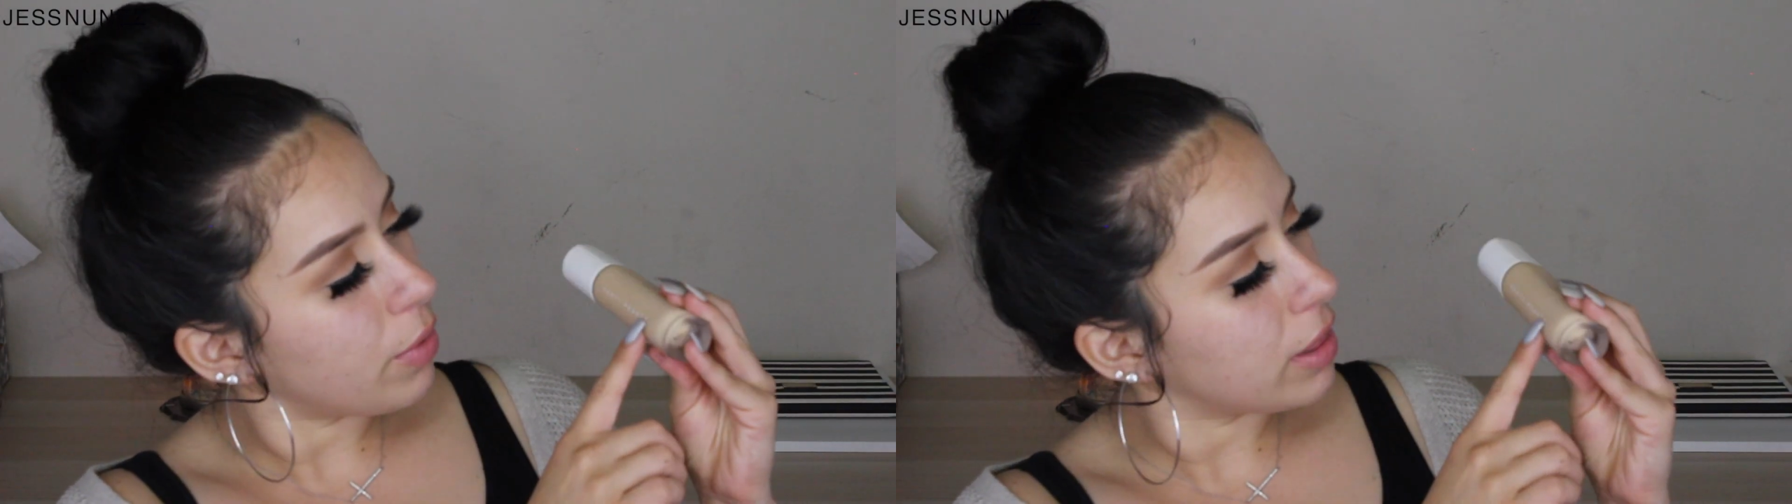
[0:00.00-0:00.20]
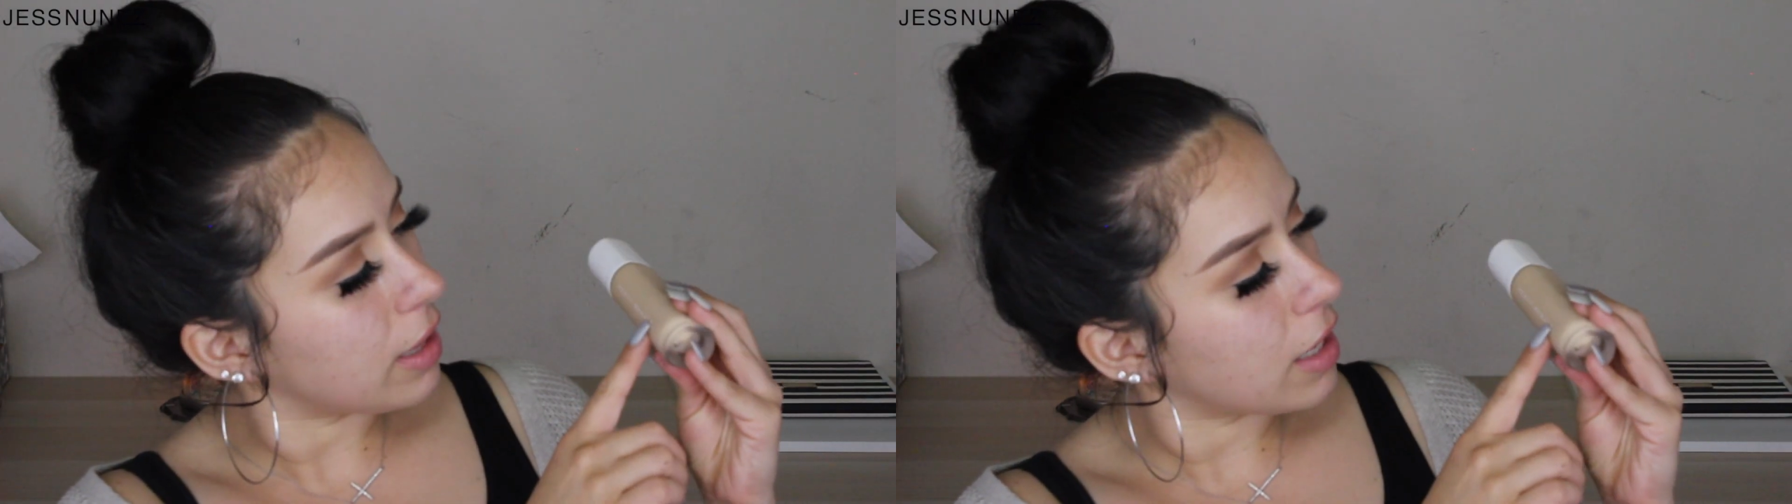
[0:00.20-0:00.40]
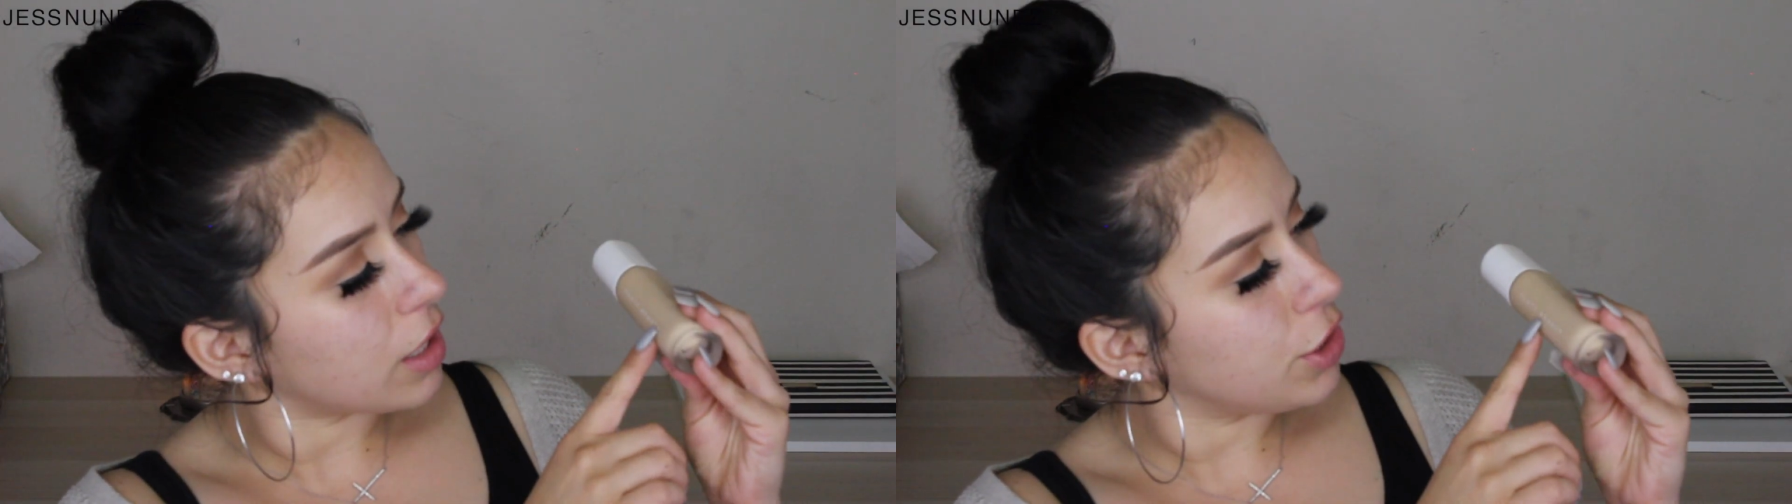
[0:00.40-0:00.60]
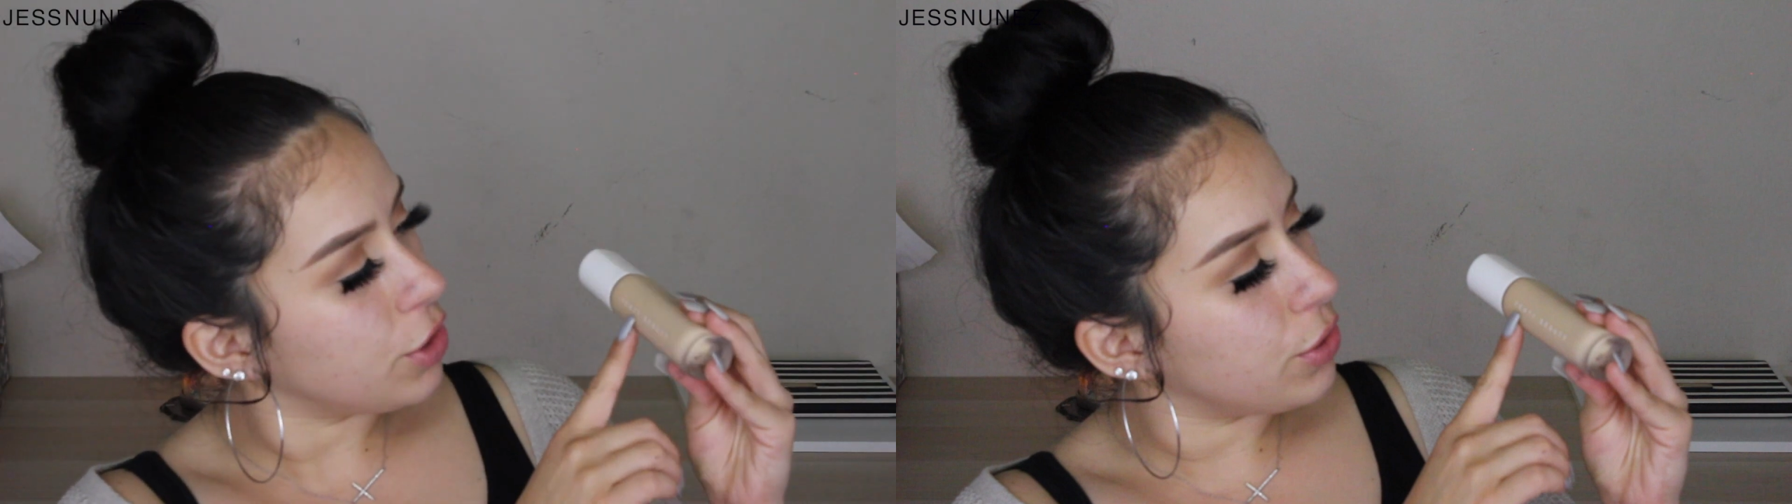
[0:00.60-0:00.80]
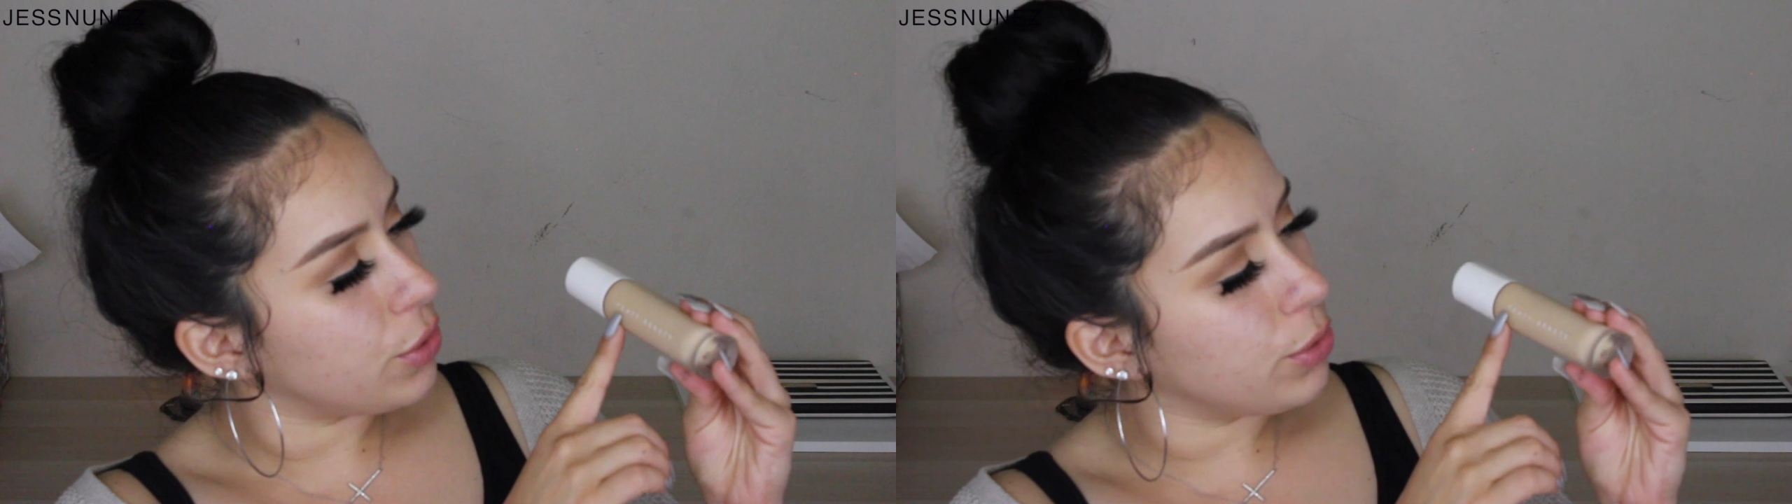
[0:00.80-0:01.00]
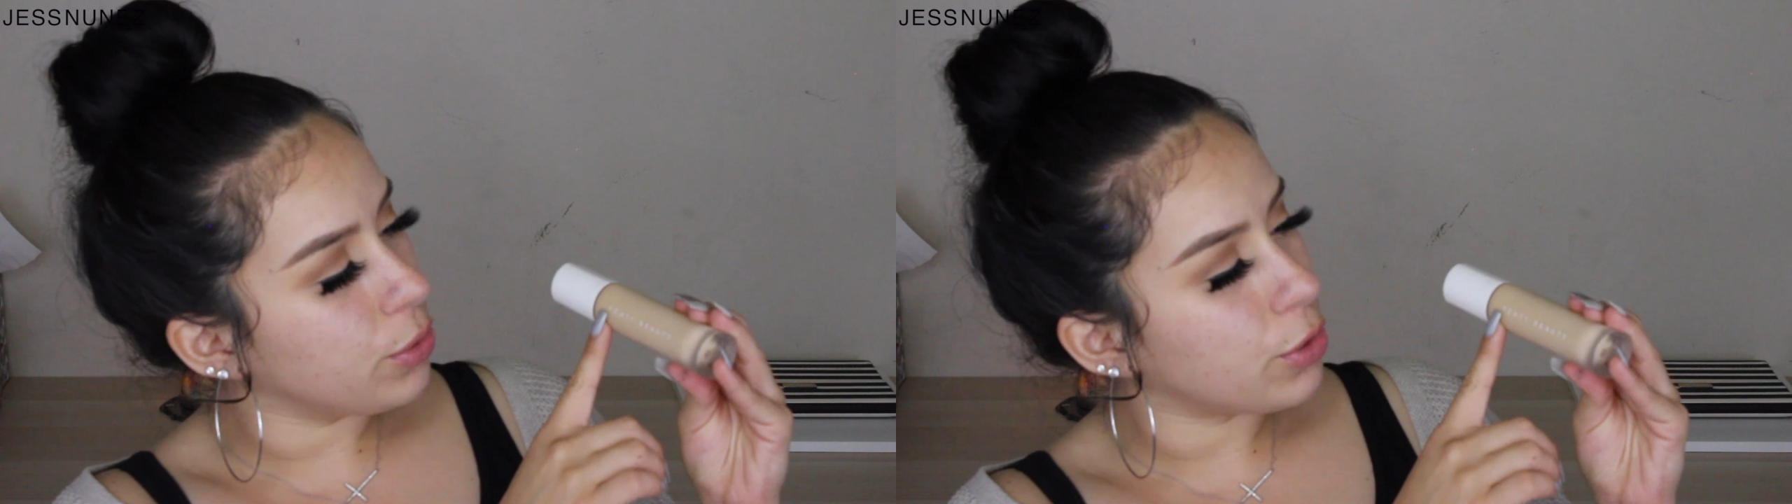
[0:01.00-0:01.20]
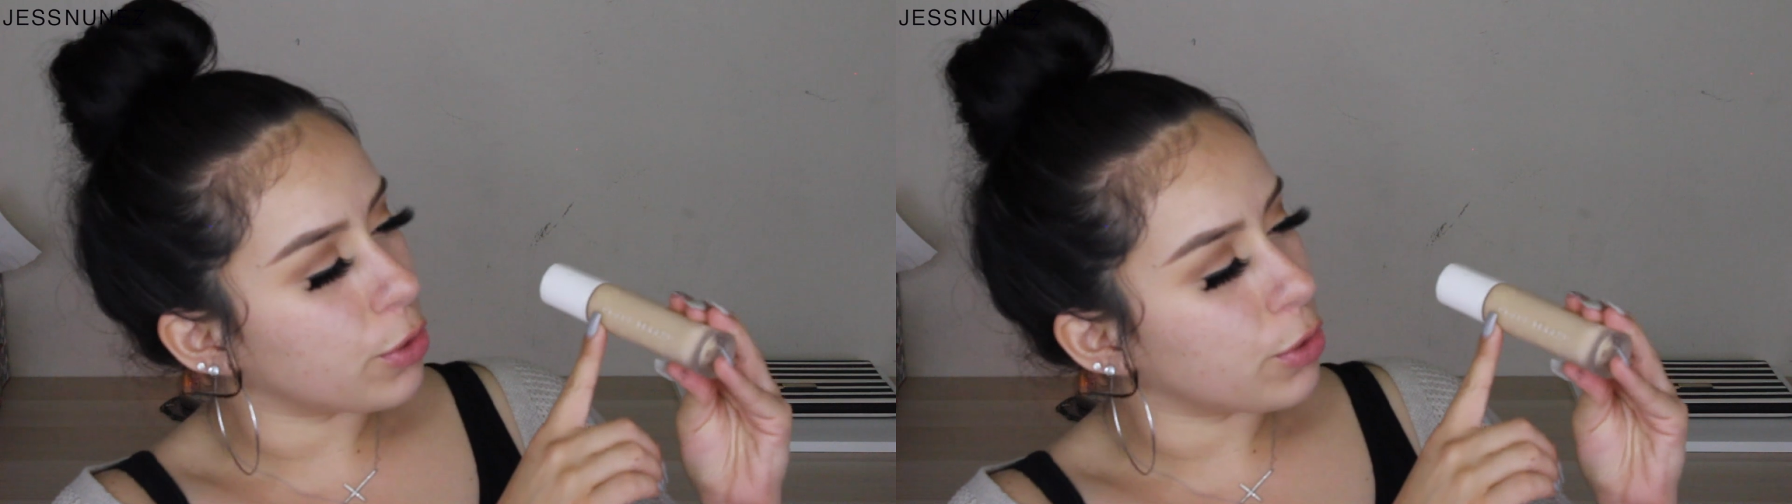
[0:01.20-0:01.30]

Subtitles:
with like a nude